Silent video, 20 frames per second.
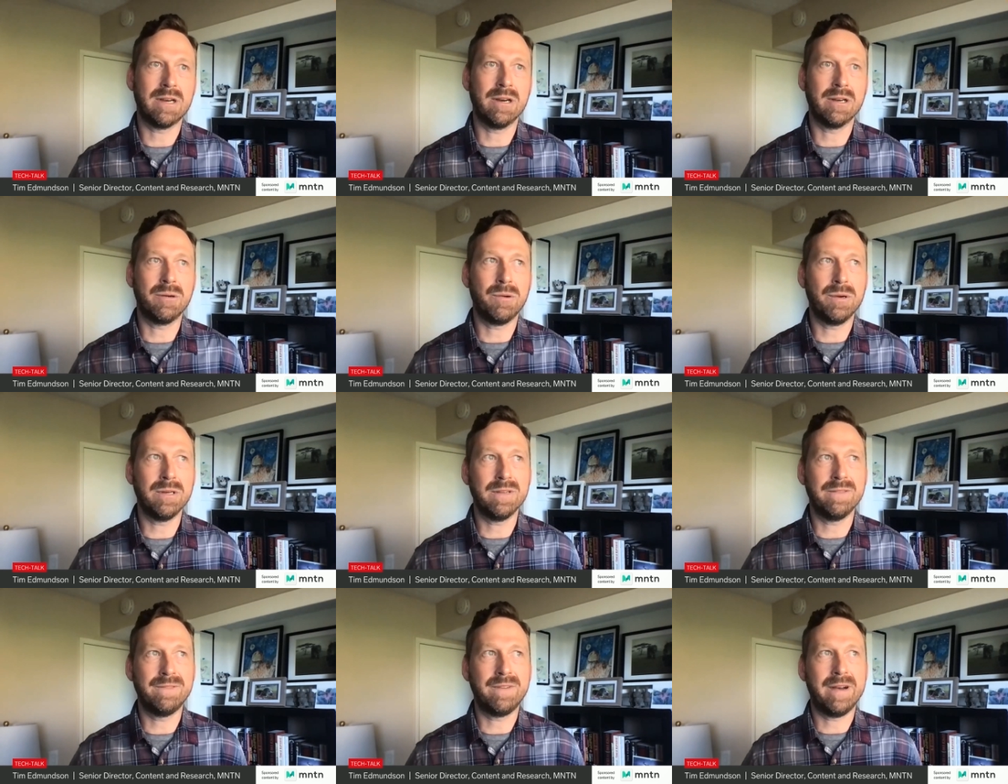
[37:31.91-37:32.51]
are
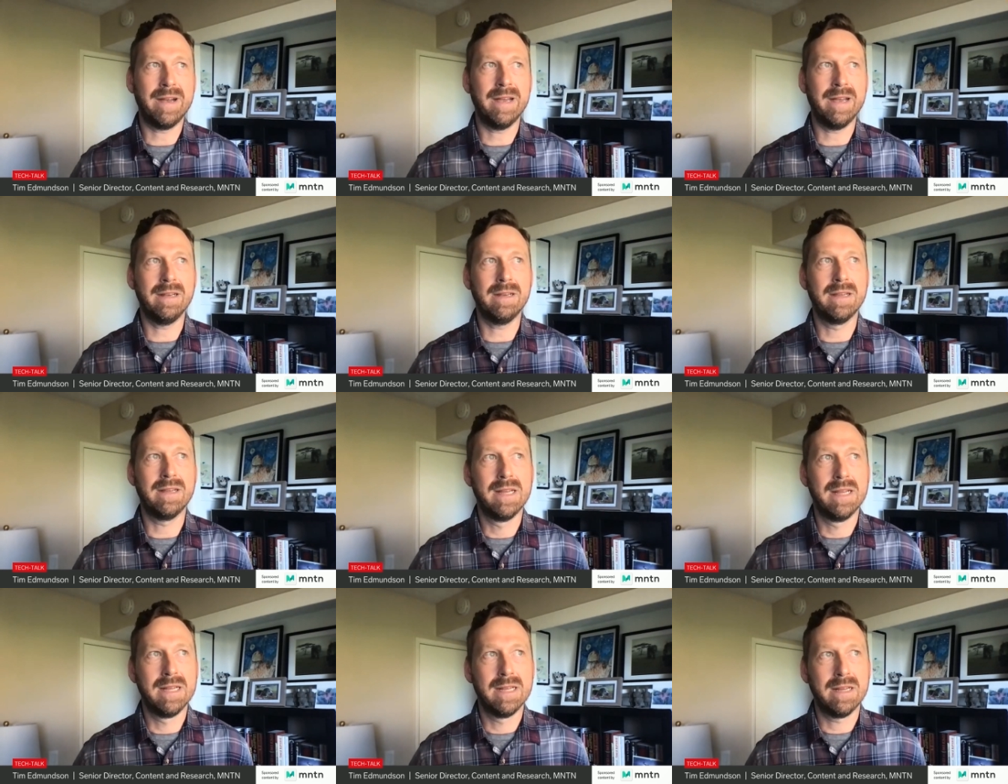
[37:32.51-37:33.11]
going to find
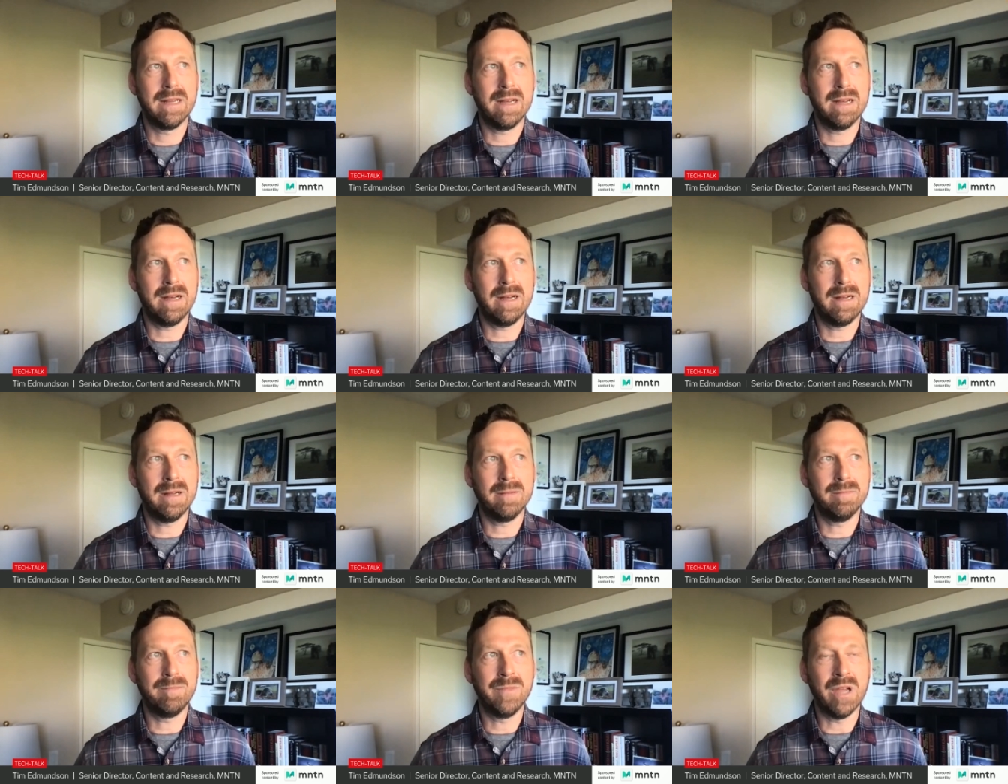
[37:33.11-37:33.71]

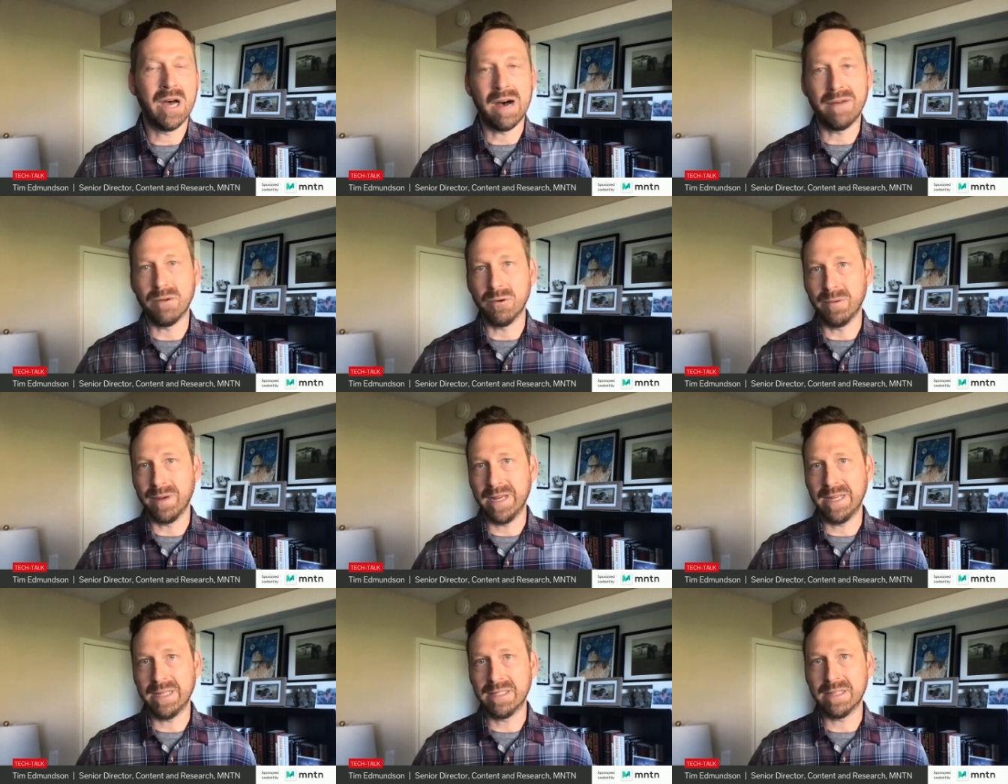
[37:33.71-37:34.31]
novel
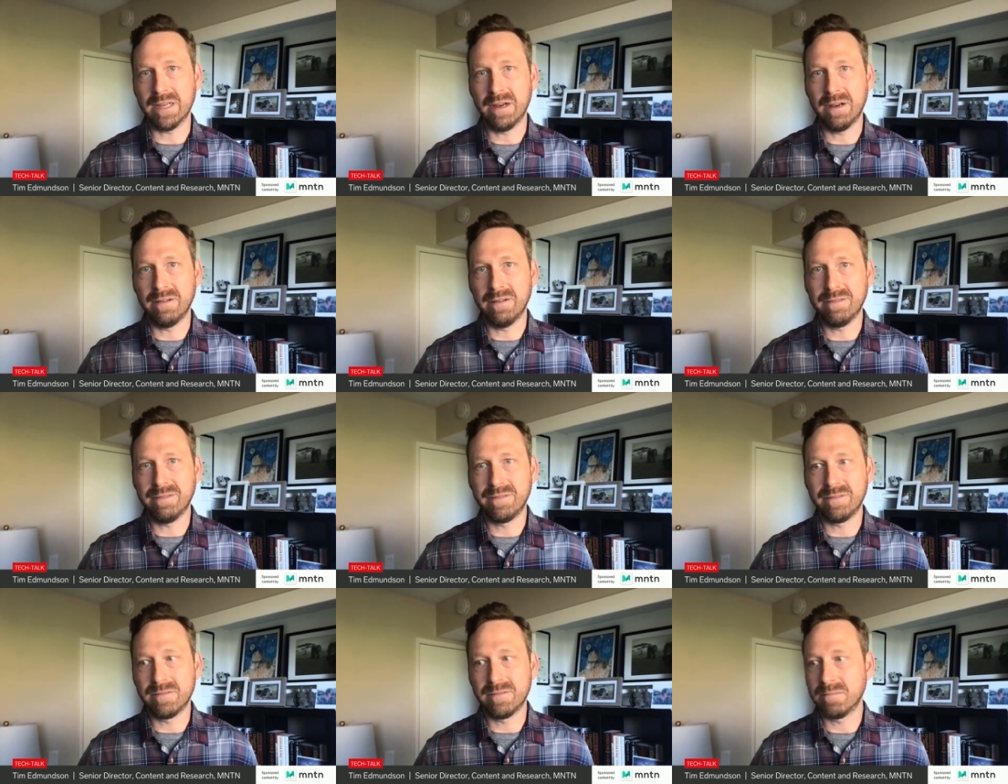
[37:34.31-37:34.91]
ways
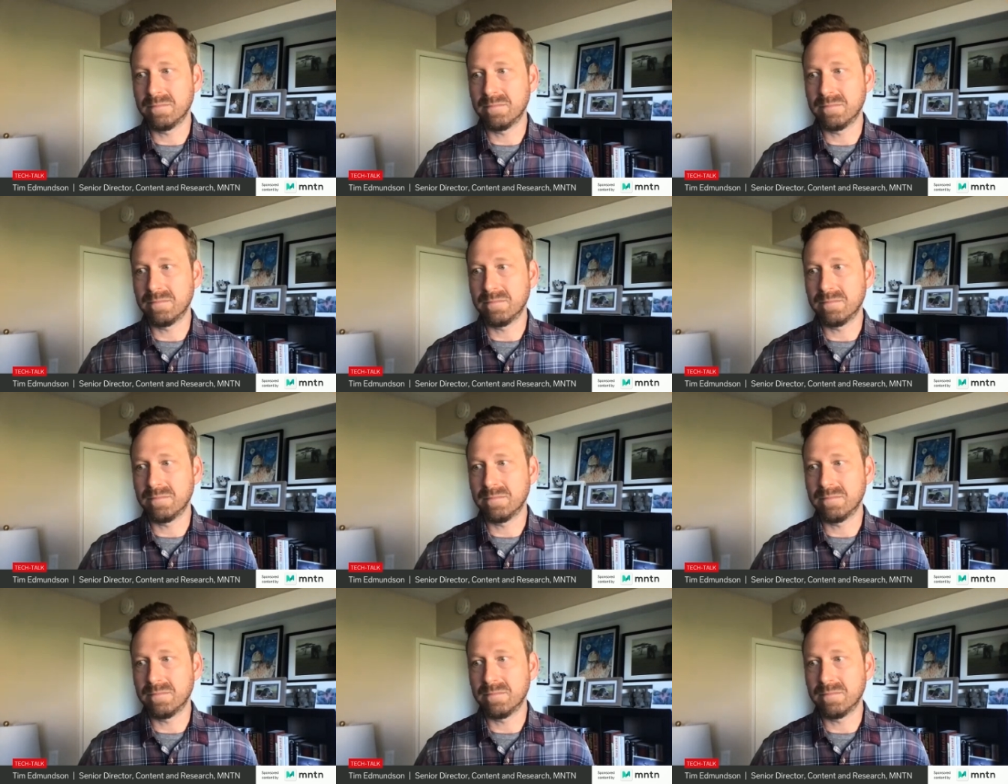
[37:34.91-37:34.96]
of